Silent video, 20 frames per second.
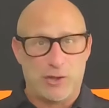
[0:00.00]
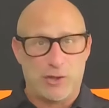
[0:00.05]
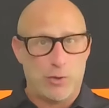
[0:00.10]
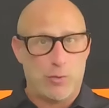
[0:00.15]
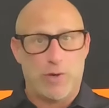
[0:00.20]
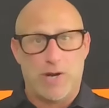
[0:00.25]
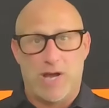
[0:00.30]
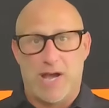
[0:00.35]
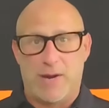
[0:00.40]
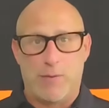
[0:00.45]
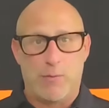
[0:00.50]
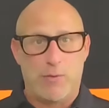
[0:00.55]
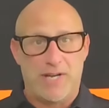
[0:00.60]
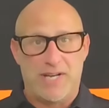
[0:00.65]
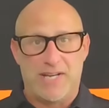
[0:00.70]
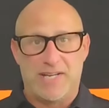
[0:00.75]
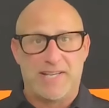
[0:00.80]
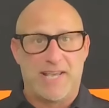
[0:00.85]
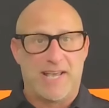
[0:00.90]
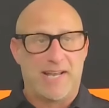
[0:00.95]
You and I, we
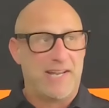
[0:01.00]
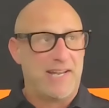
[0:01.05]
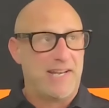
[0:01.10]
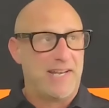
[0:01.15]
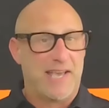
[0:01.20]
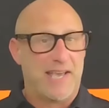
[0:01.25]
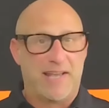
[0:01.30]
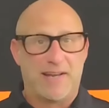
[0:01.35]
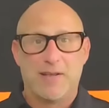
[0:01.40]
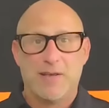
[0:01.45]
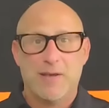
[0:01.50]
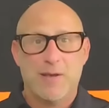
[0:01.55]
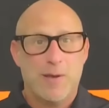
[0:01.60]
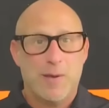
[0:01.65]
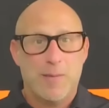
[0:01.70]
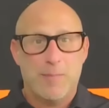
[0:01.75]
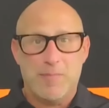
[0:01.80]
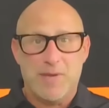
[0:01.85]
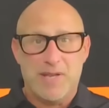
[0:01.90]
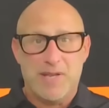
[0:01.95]
didn't get in at
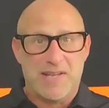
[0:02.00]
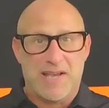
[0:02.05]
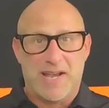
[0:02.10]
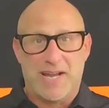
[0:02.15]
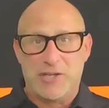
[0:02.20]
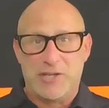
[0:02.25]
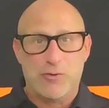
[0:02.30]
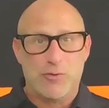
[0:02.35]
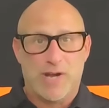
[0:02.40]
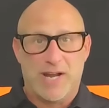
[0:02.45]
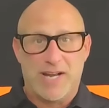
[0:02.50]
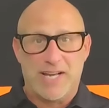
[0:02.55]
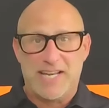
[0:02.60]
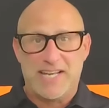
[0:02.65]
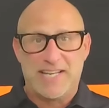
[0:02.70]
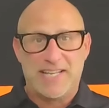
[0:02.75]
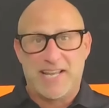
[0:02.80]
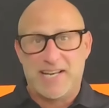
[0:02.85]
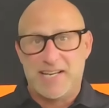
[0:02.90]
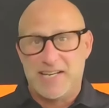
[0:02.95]
midnight. You and I
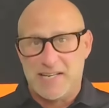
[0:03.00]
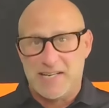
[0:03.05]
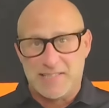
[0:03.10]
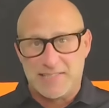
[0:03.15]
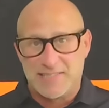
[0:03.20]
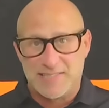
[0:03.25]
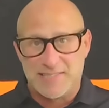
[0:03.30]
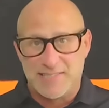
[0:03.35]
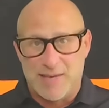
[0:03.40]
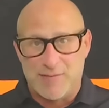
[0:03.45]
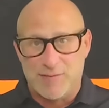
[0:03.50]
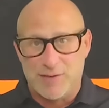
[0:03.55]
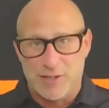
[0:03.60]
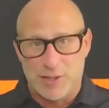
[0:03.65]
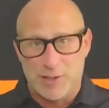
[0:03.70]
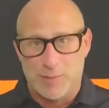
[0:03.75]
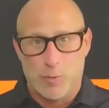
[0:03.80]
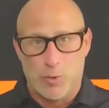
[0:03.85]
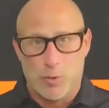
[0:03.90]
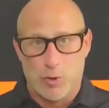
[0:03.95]
didn't get in at
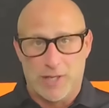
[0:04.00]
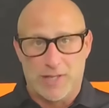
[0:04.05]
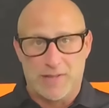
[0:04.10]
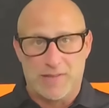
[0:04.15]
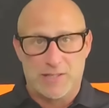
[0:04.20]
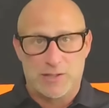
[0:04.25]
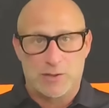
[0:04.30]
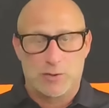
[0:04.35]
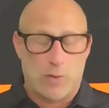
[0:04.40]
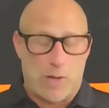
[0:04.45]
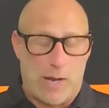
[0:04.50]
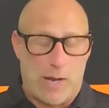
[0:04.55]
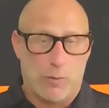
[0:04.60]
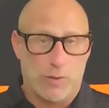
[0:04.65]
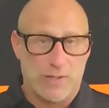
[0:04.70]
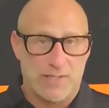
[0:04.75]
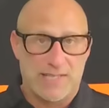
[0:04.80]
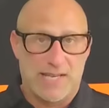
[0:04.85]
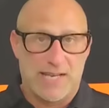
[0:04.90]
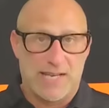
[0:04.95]
7 a.m. This,
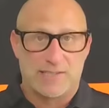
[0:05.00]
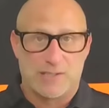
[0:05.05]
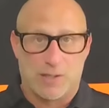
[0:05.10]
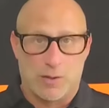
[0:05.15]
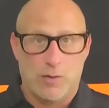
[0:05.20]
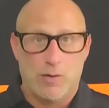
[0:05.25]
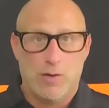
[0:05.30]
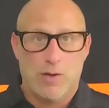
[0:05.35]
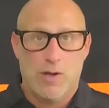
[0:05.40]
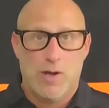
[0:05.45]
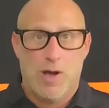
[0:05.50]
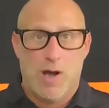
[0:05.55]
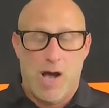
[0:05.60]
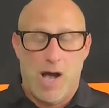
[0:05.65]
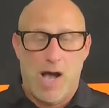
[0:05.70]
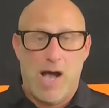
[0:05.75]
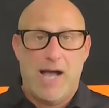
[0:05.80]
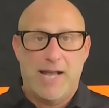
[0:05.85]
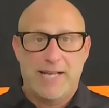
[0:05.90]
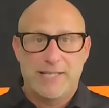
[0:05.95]
would say, is a
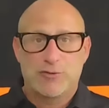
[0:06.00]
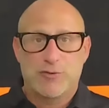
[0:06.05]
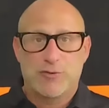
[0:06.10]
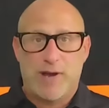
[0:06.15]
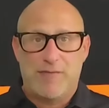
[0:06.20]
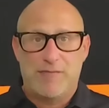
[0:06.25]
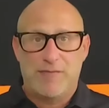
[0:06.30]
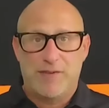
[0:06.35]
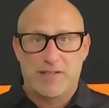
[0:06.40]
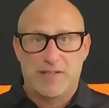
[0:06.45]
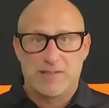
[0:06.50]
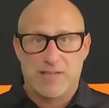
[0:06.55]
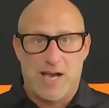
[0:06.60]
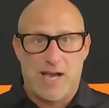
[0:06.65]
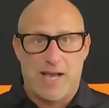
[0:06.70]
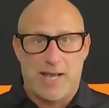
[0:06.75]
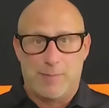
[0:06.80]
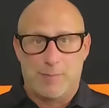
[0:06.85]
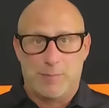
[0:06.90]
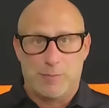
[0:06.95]
high traffic
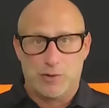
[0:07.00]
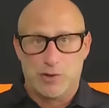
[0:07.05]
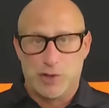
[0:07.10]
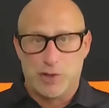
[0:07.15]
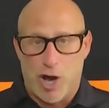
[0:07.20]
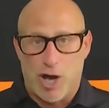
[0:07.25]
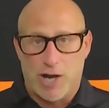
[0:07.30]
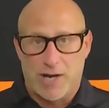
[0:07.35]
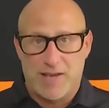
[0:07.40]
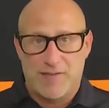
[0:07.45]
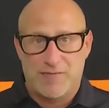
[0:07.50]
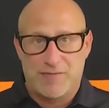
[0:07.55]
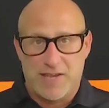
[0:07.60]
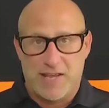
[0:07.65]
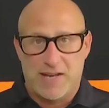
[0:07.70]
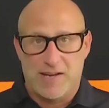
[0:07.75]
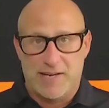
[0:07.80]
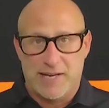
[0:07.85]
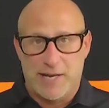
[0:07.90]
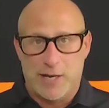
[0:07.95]
time. John F.
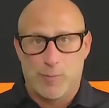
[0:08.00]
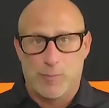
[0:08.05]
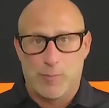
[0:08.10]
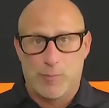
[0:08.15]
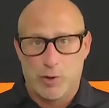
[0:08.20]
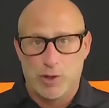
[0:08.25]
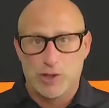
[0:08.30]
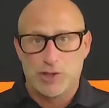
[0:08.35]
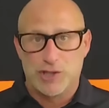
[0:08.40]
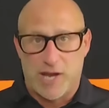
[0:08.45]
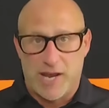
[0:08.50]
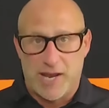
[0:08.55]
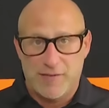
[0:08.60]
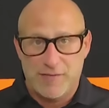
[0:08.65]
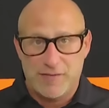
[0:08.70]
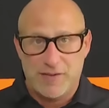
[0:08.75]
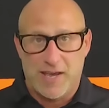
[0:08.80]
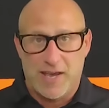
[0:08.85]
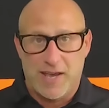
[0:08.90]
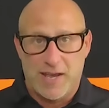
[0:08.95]
Kennedy Airport,
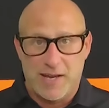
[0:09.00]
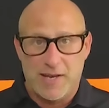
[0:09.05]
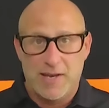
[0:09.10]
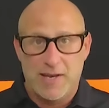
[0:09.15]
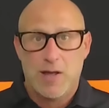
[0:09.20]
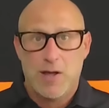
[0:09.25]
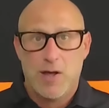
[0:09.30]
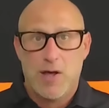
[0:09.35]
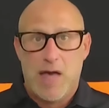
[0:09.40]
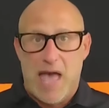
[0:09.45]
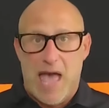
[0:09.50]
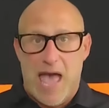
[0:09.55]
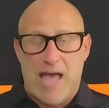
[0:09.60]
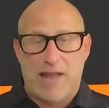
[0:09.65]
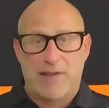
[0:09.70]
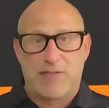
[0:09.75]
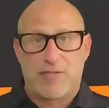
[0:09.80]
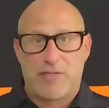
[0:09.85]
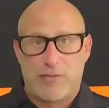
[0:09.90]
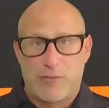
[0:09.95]
JFK,
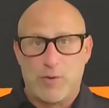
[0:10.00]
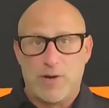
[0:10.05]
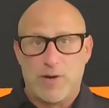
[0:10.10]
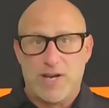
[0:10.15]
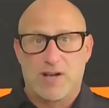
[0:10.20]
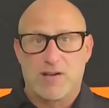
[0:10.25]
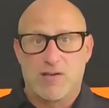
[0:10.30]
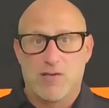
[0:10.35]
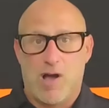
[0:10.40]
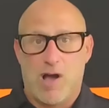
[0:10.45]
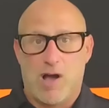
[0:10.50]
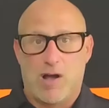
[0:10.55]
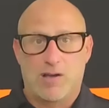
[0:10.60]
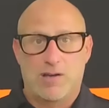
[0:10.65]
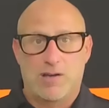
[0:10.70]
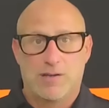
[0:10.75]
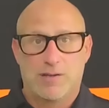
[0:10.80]
at 3:00.